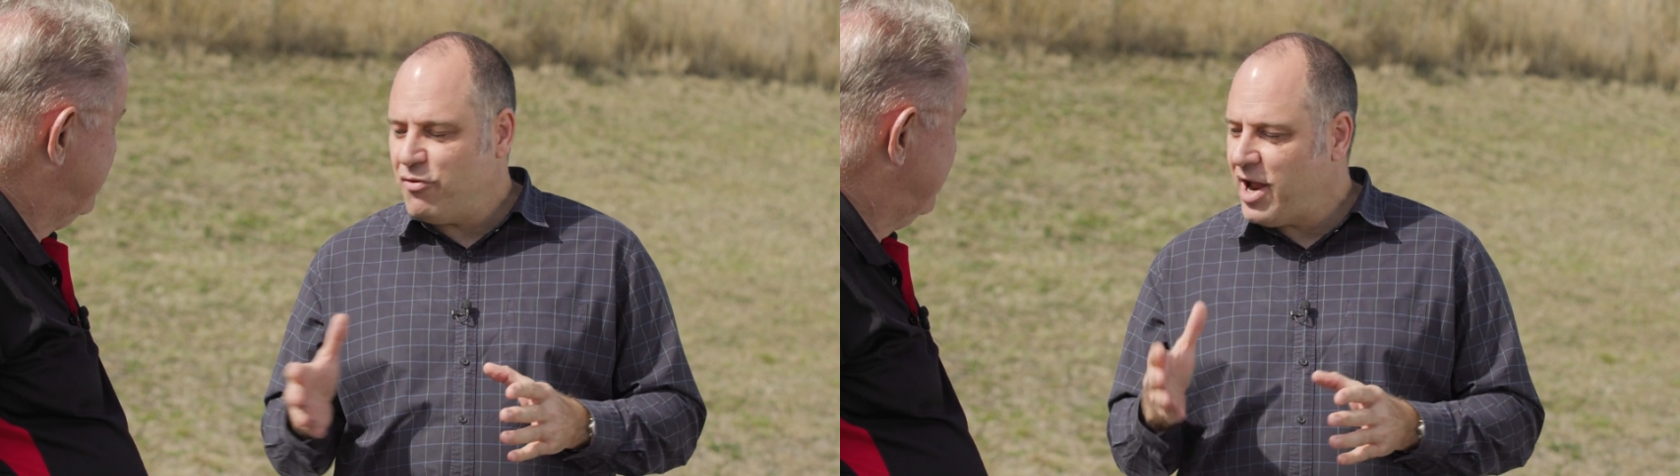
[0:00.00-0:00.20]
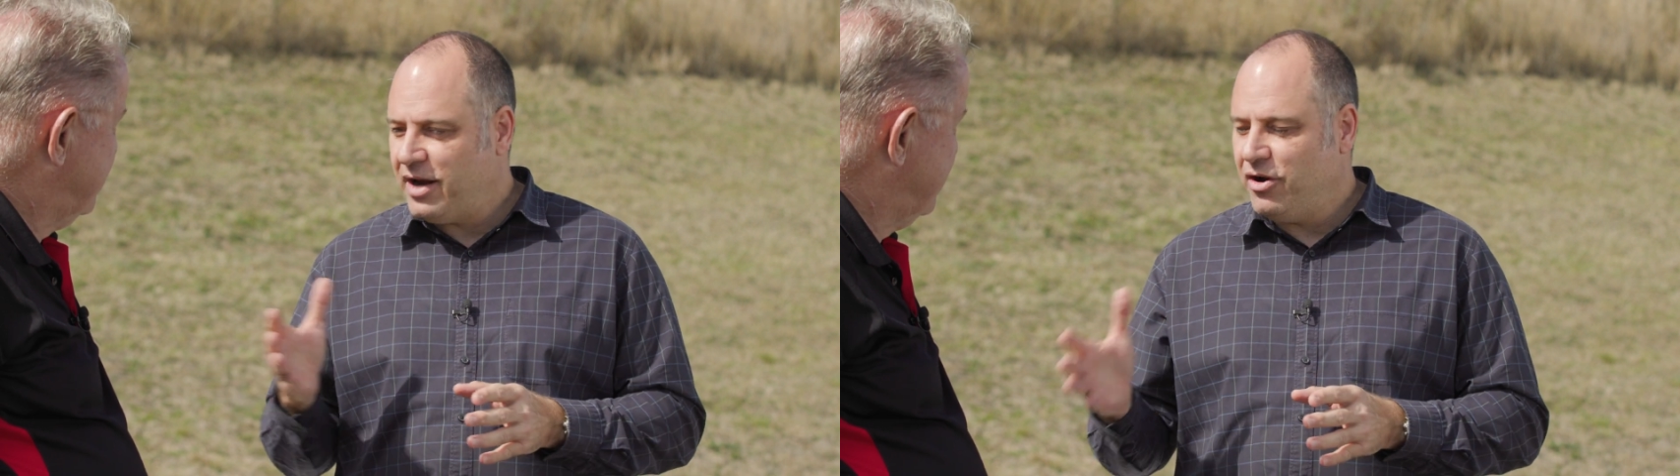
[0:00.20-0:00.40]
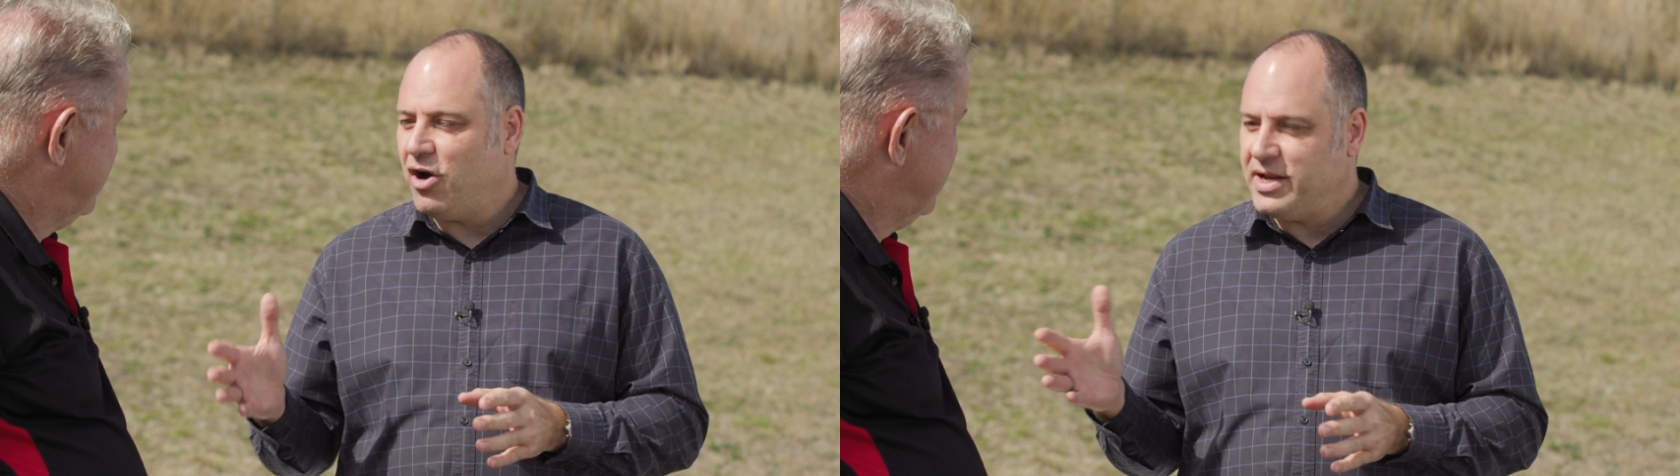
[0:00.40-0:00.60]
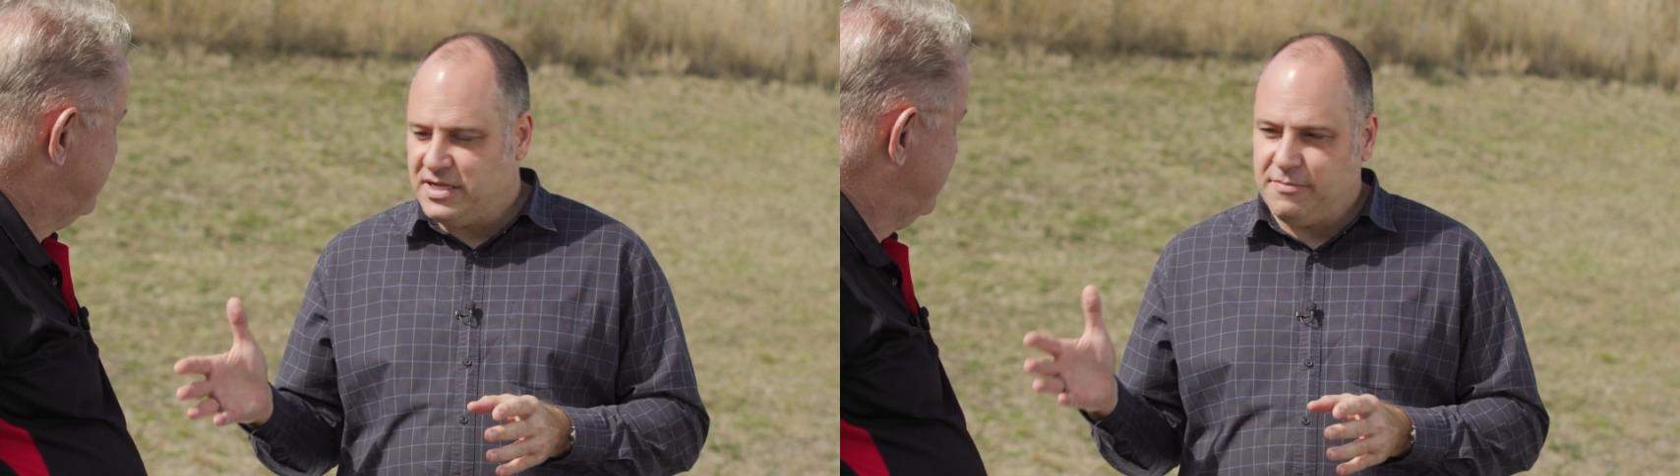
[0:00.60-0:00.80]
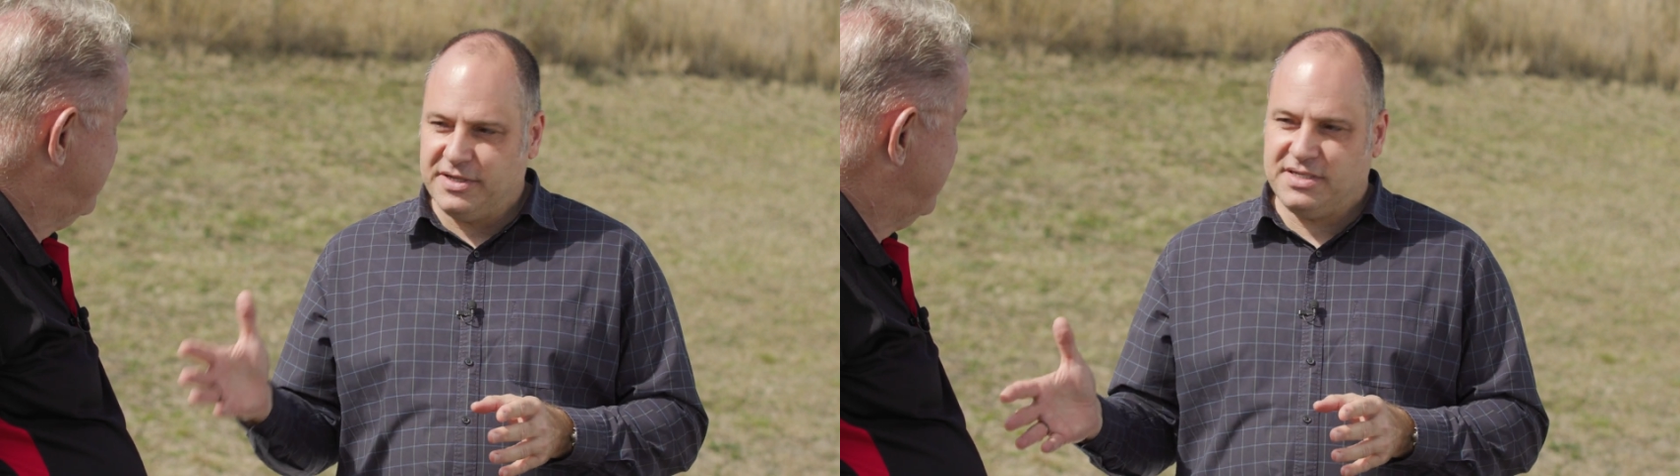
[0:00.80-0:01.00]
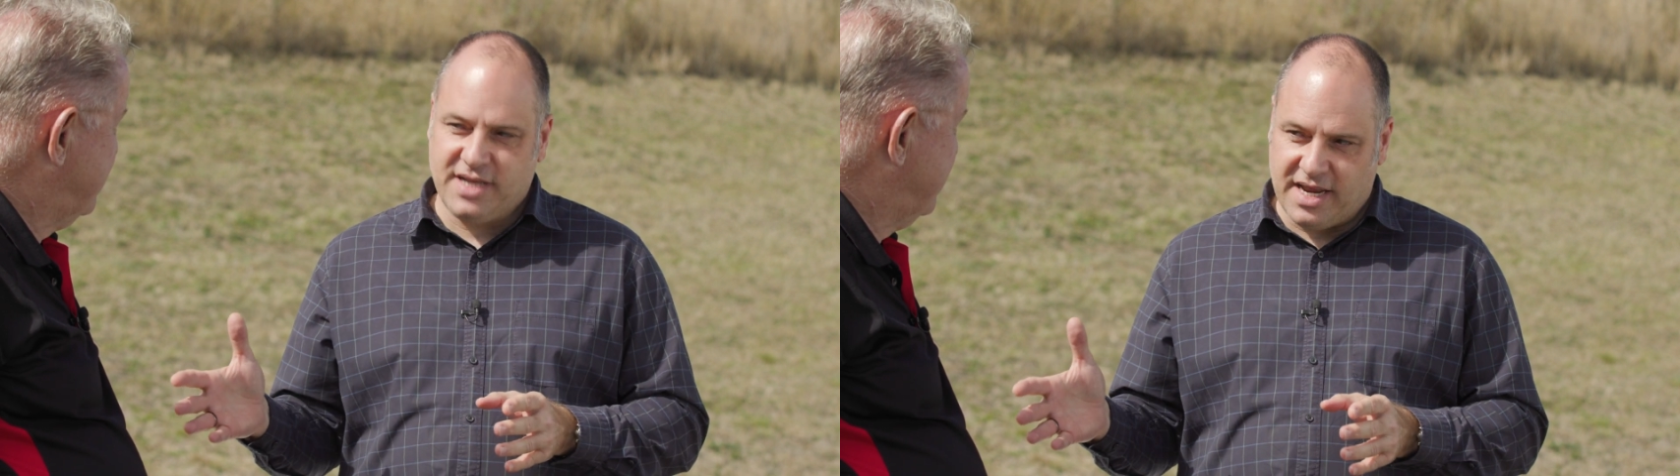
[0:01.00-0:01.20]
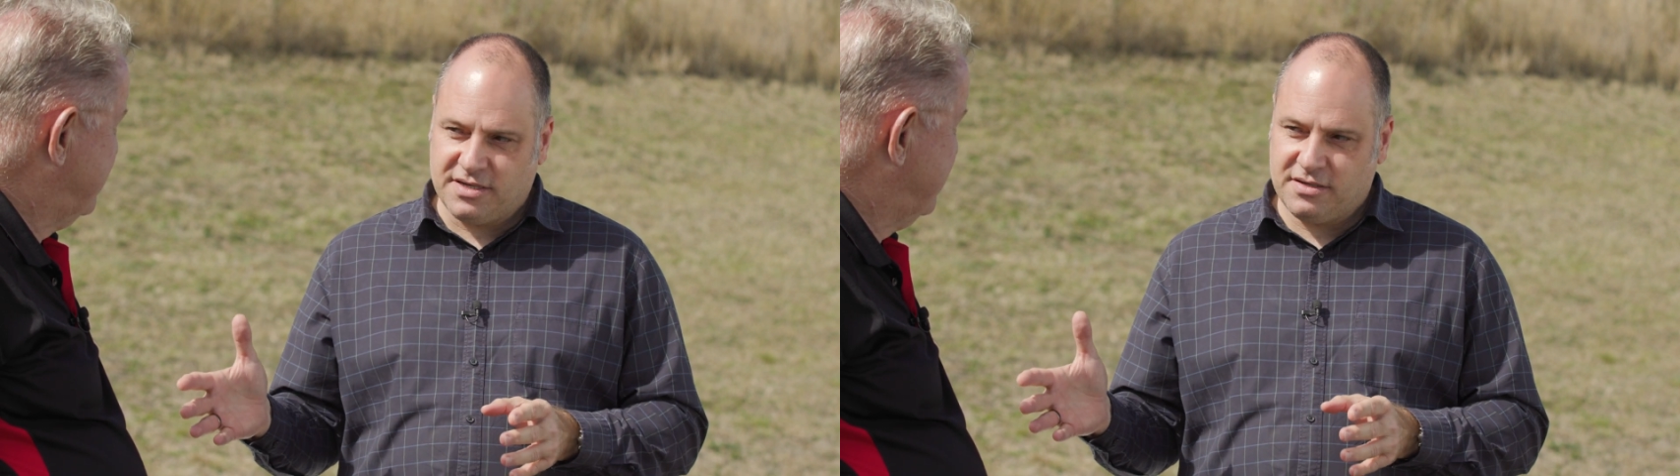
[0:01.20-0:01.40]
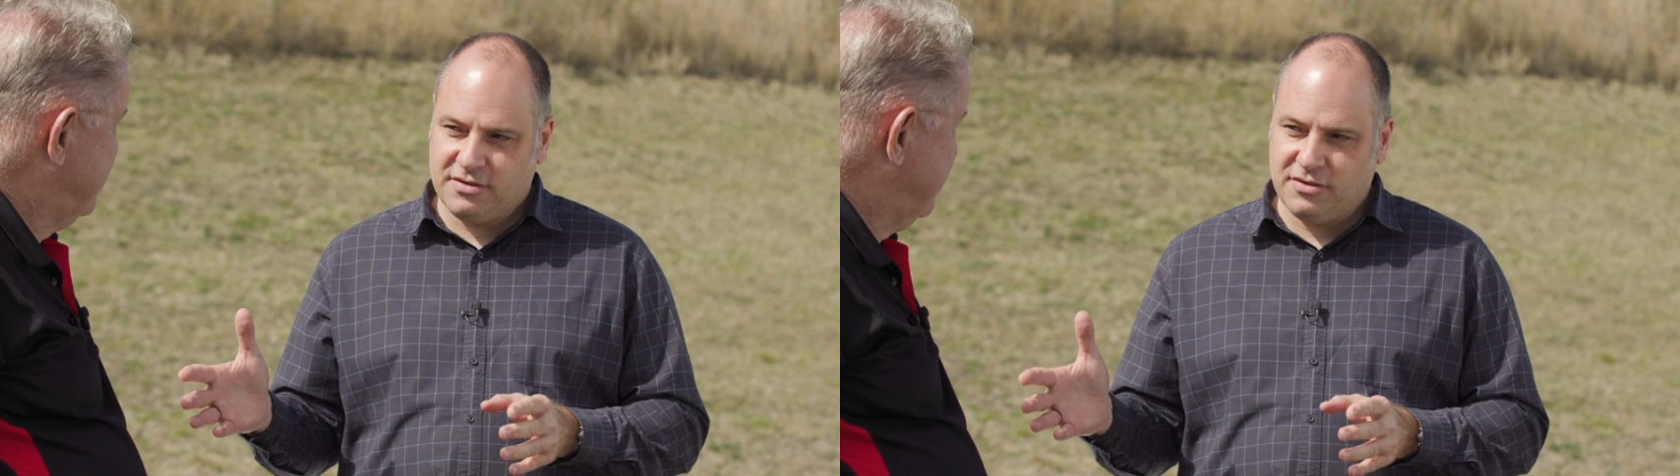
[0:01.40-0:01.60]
around 90%